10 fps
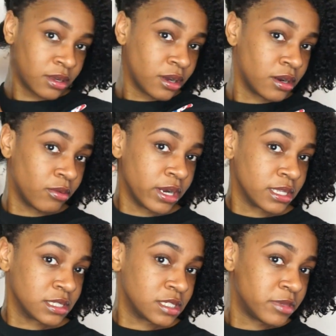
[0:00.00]
I'm gonna work
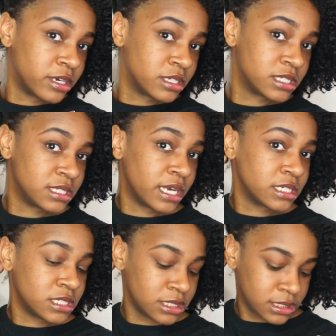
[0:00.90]
in smaller
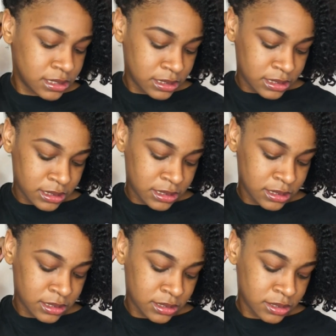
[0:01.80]
sections,
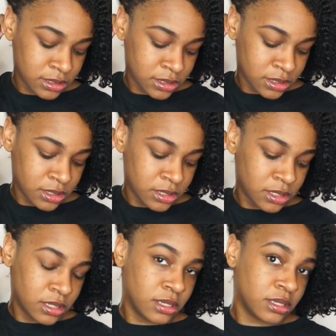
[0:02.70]

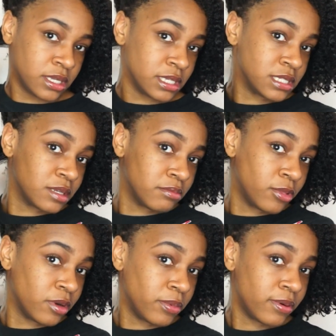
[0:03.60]
get some
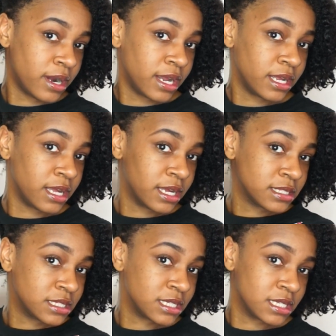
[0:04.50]
more
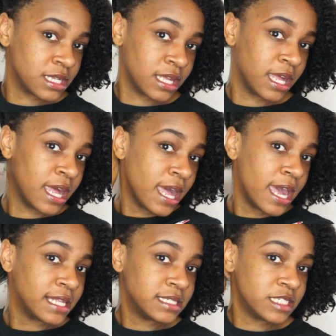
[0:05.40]
product,
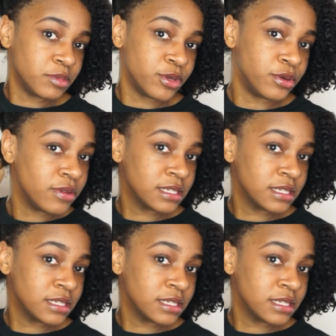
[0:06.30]
and smooth.